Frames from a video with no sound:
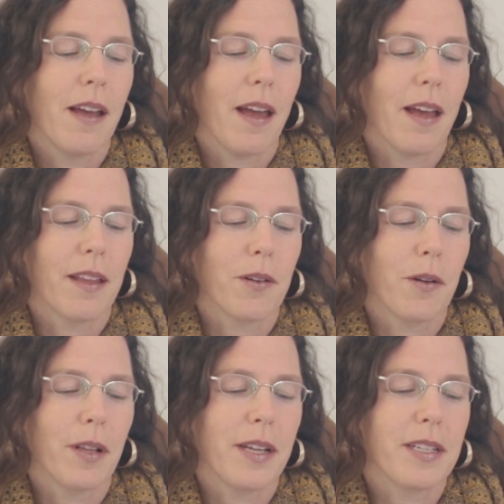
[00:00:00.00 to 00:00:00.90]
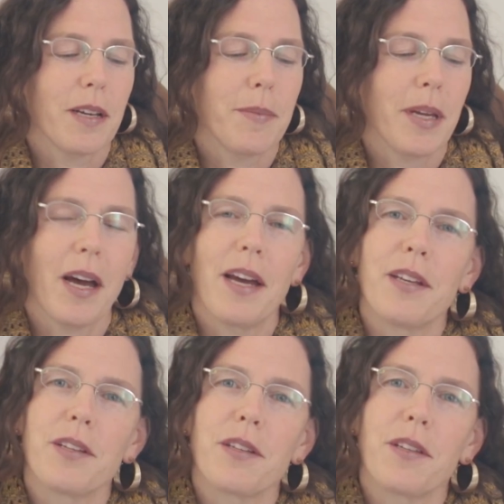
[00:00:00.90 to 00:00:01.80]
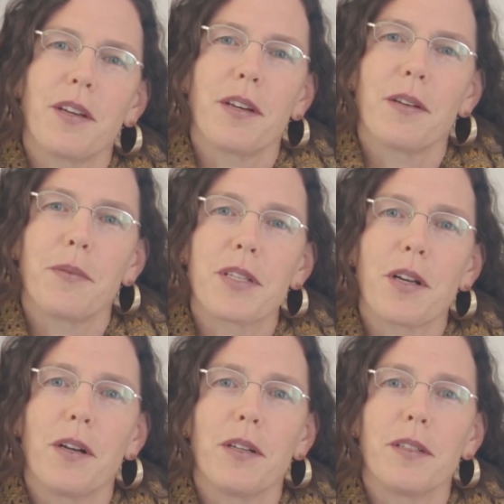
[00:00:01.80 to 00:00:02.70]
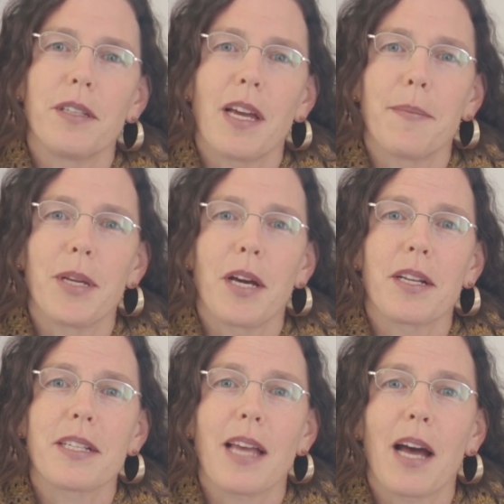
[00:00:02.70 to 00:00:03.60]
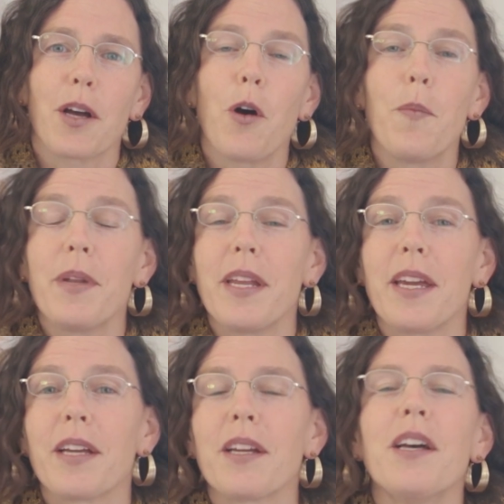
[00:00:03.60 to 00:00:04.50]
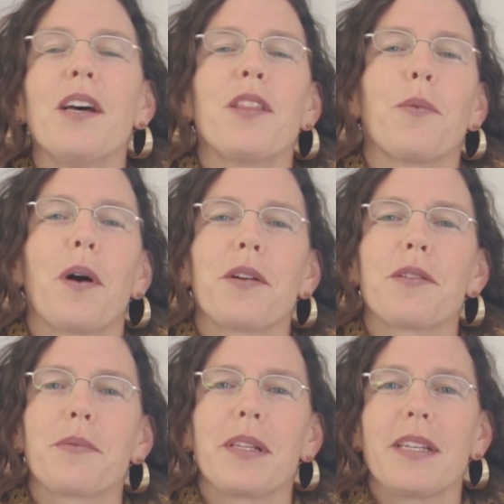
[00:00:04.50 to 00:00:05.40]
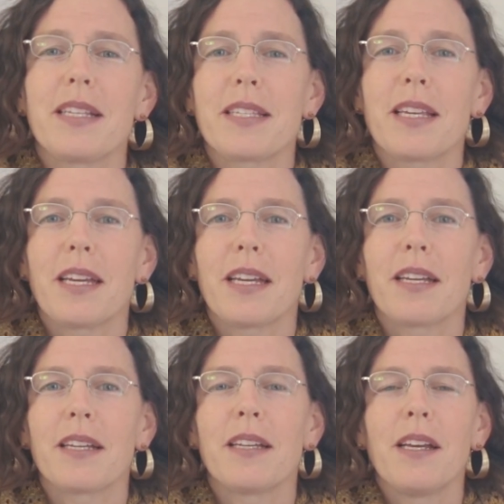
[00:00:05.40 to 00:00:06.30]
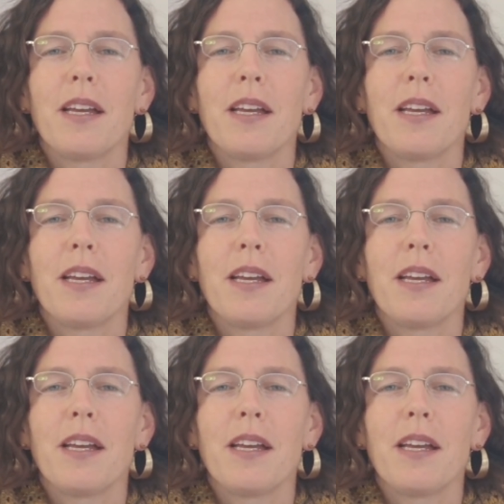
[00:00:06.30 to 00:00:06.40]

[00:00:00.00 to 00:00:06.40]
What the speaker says: and the whole idea behind what's called the amniotic sac opening, the water's releasing.